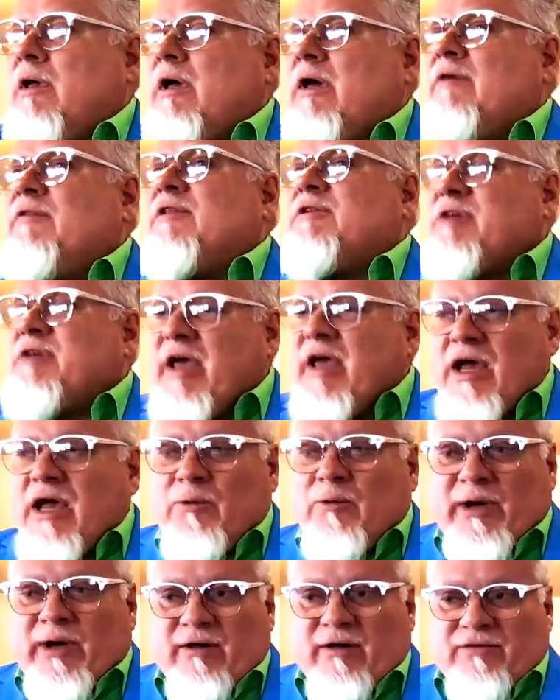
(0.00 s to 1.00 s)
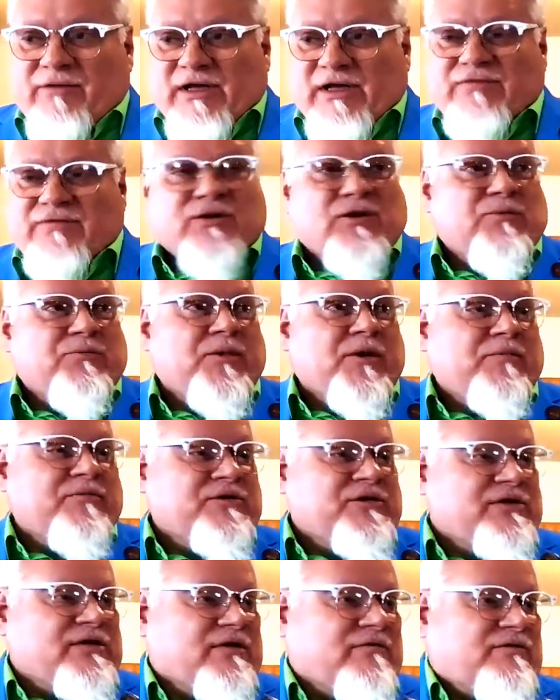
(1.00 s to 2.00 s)
And the takeaway of this for the
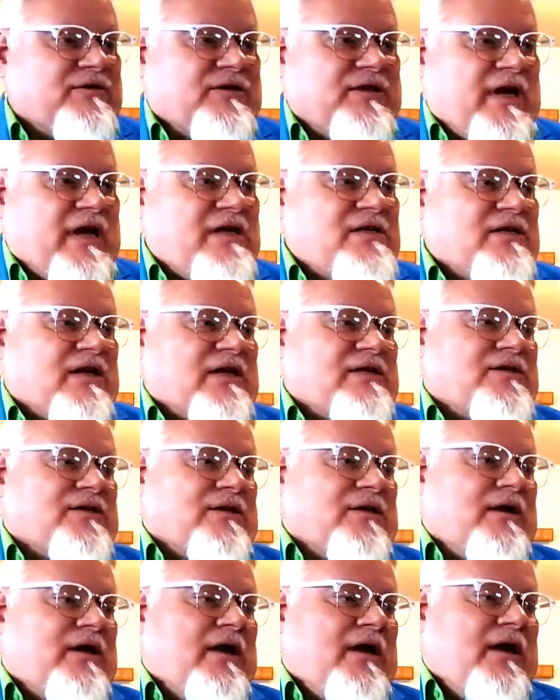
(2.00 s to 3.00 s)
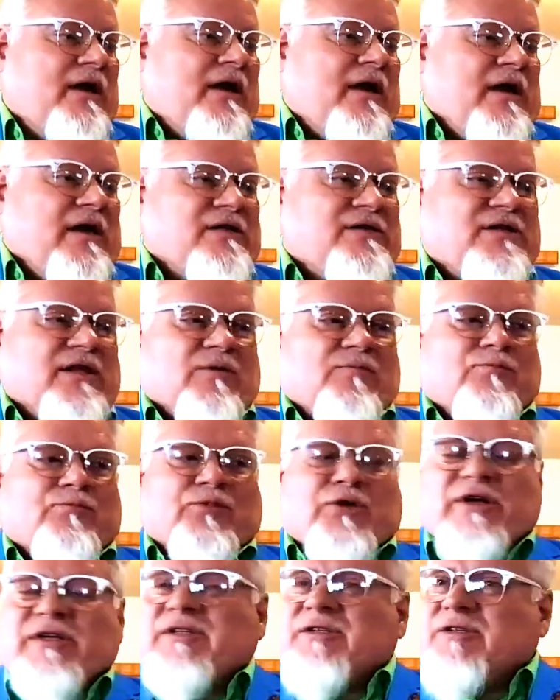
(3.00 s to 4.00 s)
purposes of today's lesson is that
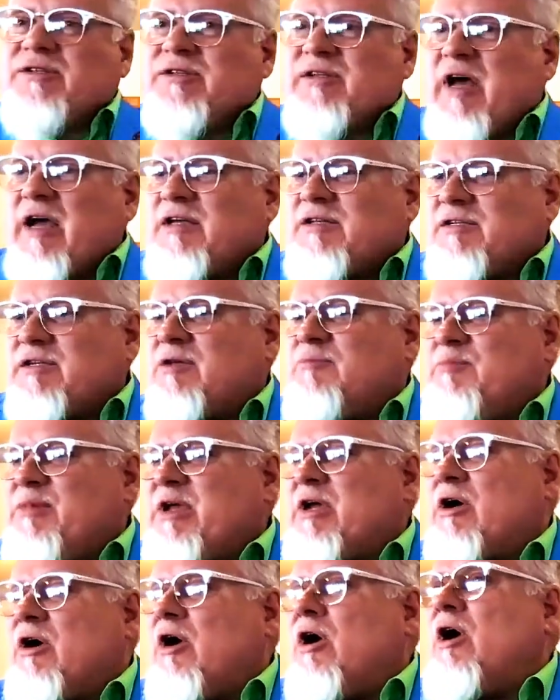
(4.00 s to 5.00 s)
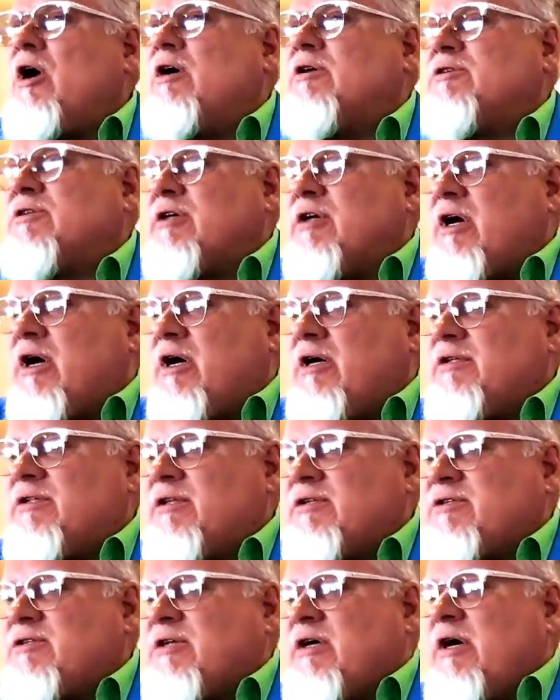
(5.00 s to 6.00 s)
precisely because
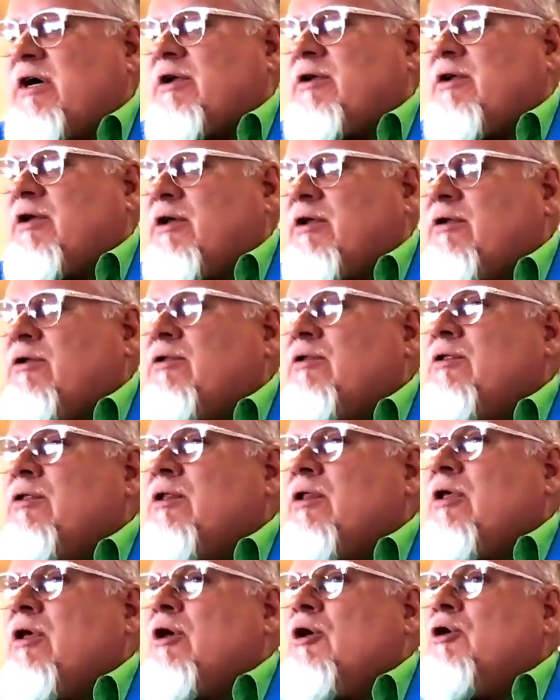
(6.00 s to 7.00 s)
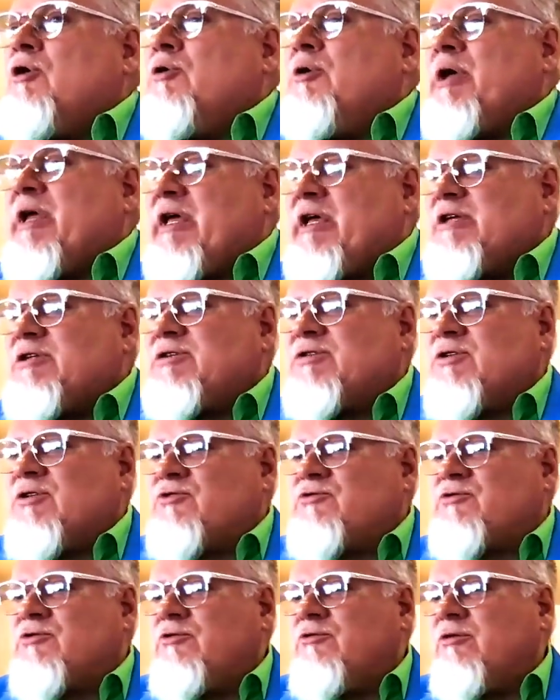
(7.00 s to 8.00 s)
God the Son, who is the
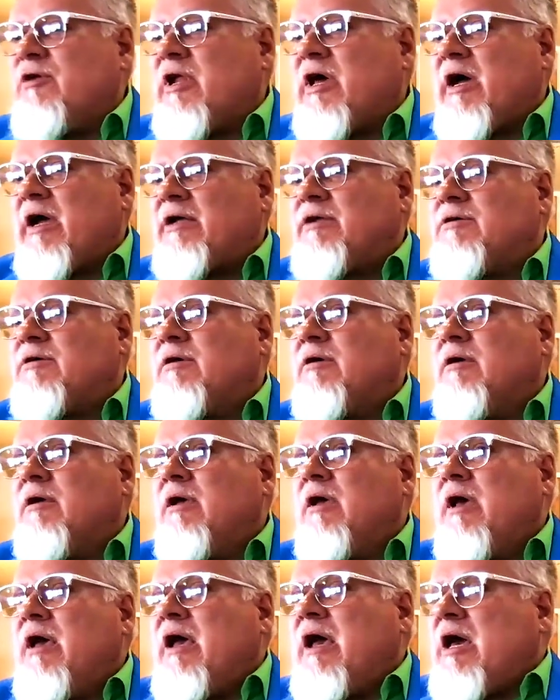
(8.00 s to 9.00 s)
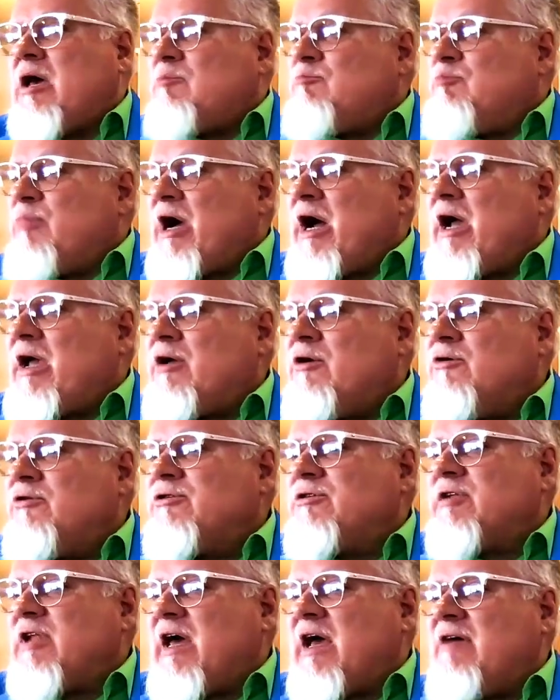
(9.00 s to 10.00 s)
true light, and by
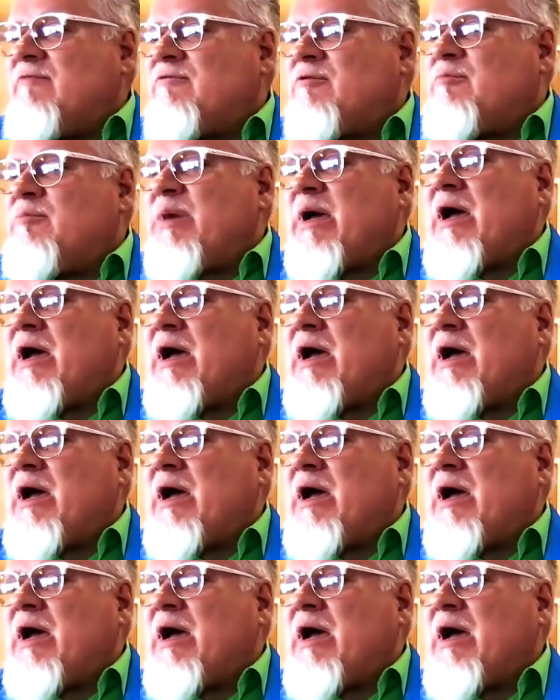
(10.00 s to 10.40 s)
whose life and